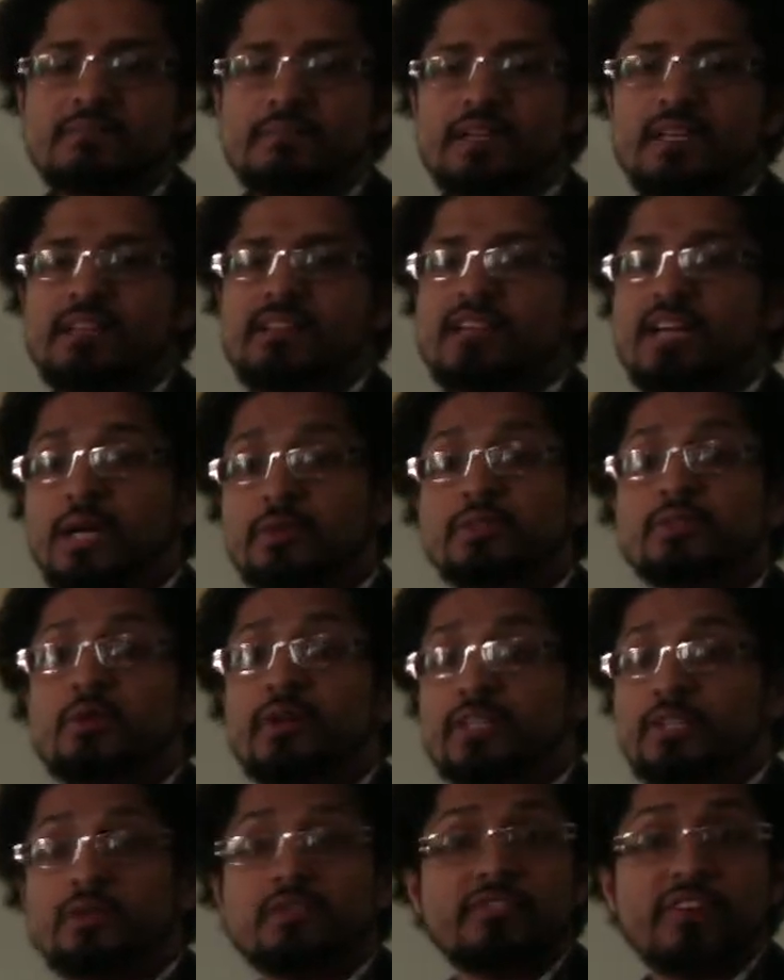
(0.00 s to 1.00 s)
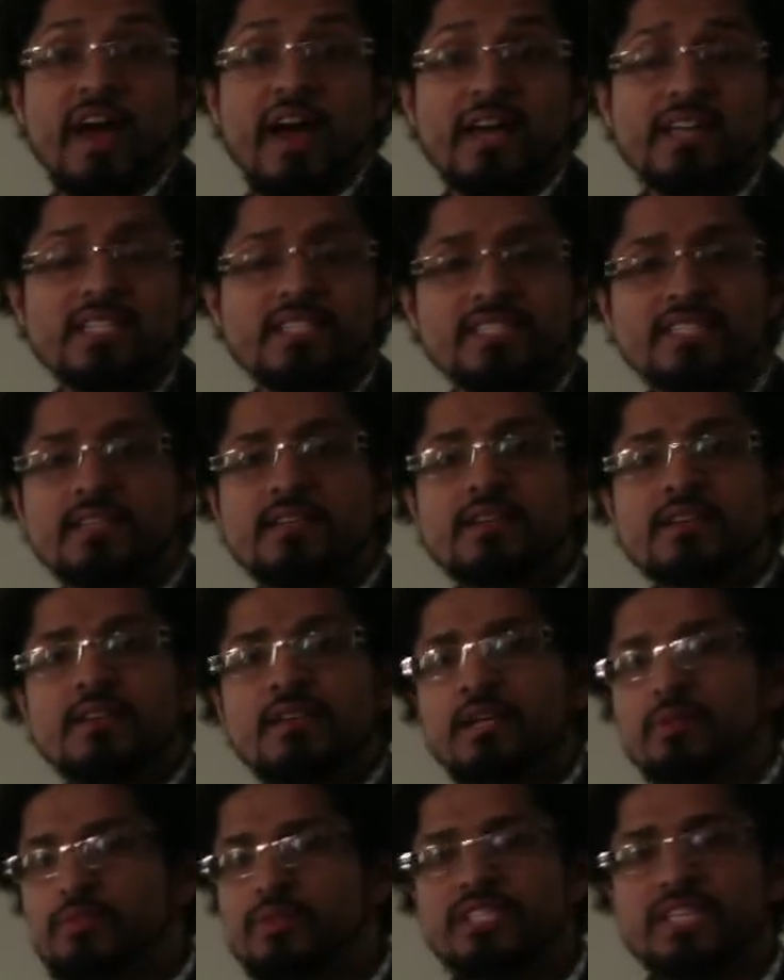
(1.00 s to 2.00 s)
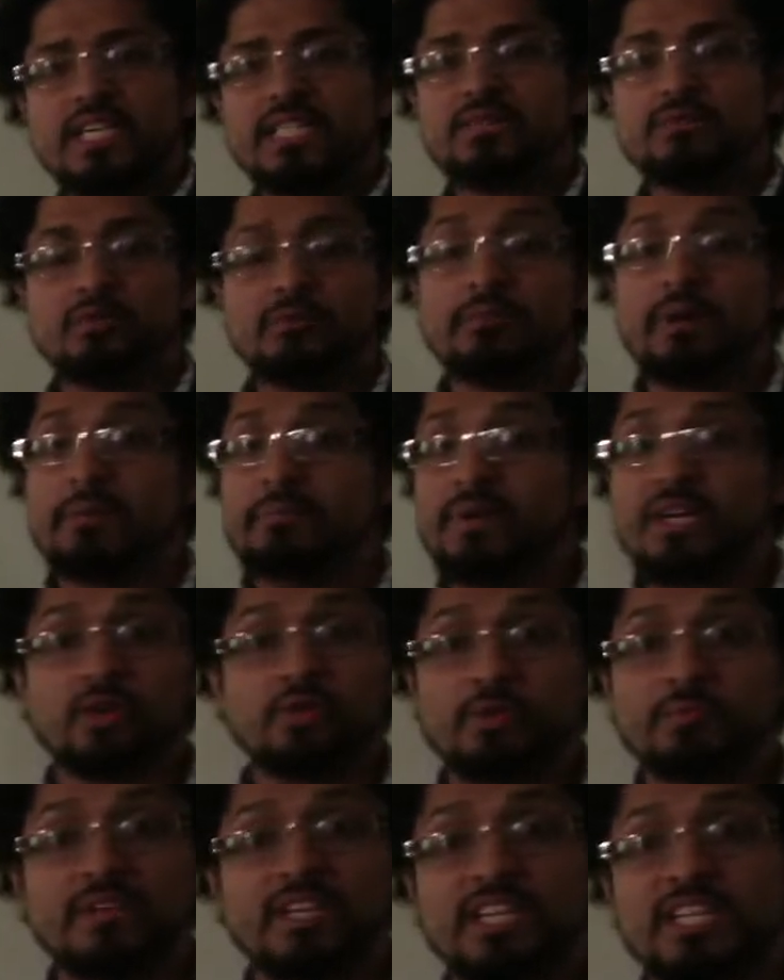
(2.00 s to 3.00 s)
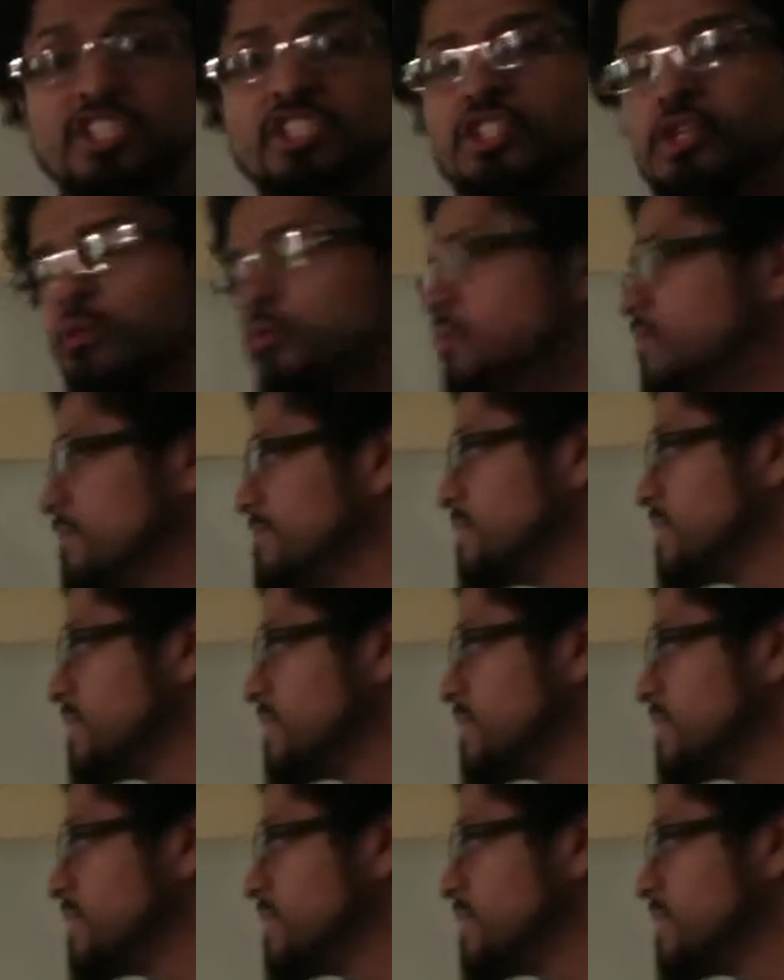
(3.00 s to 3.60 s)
meaning the car was going too fast, in which case it might be a criminal issue.